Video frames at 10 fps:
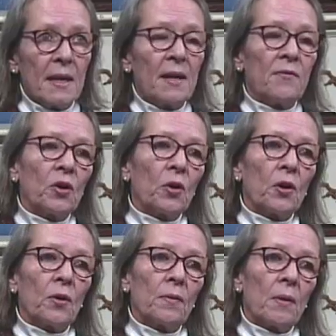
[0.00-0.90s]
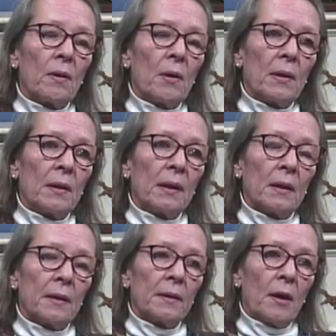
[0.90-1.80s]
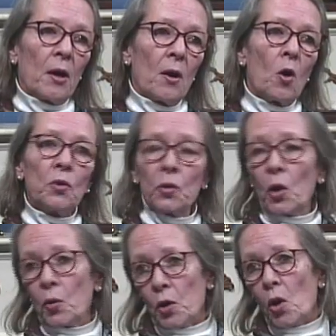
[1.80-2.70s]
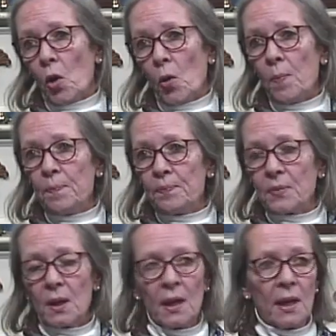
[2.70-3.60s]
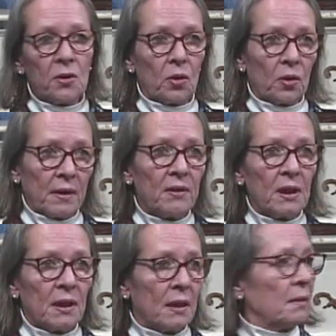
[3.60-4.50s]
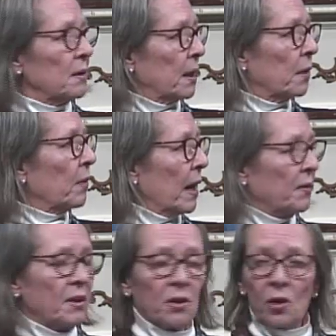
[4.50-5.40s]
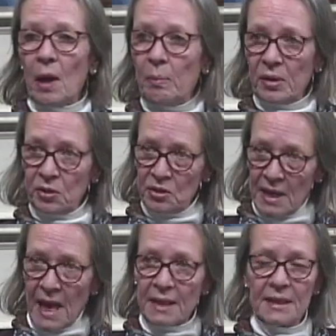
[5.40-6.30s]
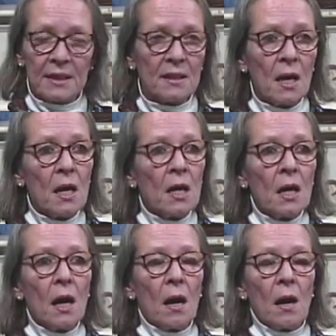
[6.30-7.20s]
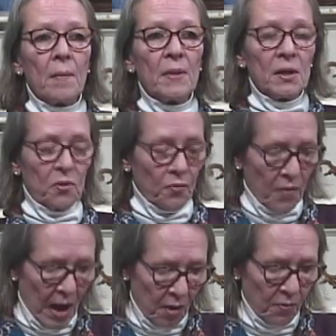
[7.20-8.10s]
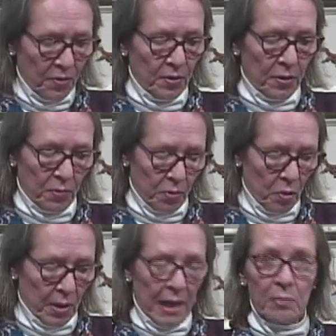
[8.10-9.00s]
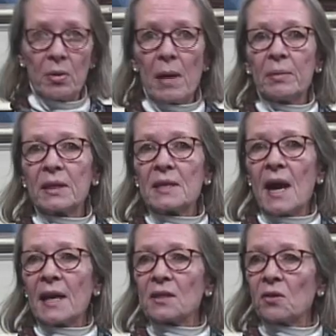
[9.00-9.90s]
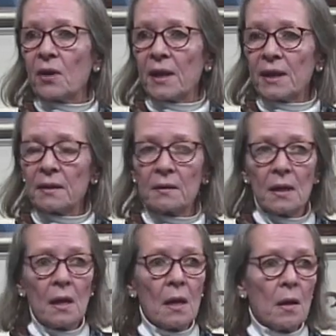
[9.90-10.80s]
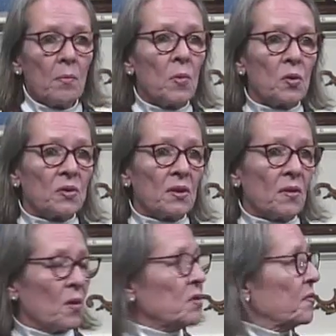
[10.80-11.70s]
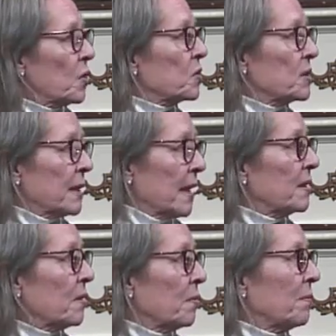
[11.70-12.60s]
if you own your own home and you're living in it year round and you're up on your taxes, and you file for the Rhode Island property tax credit, most of those folks get the